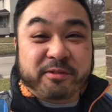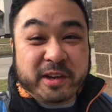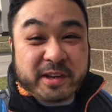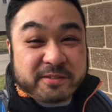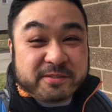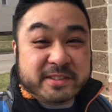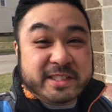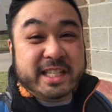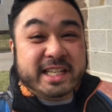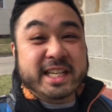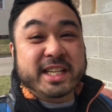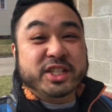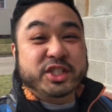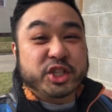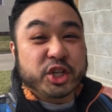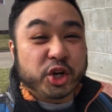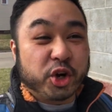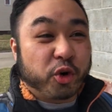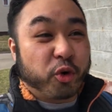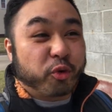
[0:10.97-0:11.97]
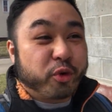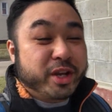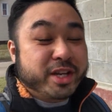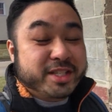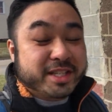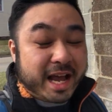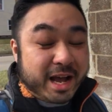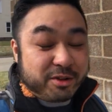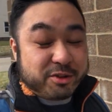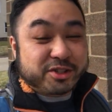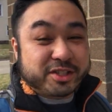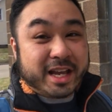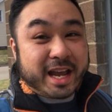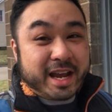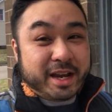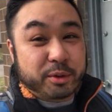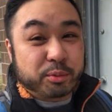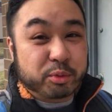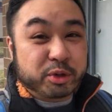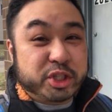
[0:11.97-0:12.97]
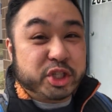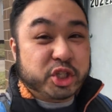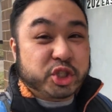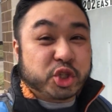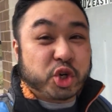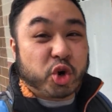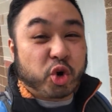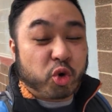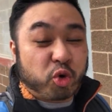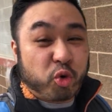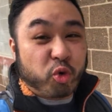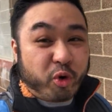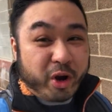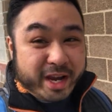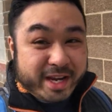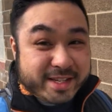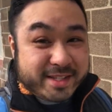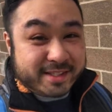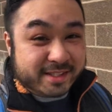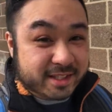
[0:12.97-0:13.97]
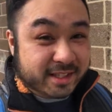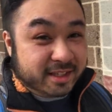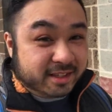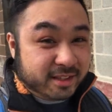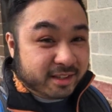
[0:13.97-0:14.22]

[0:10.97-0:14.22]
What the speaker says: 50 degrees outside, which is crazy.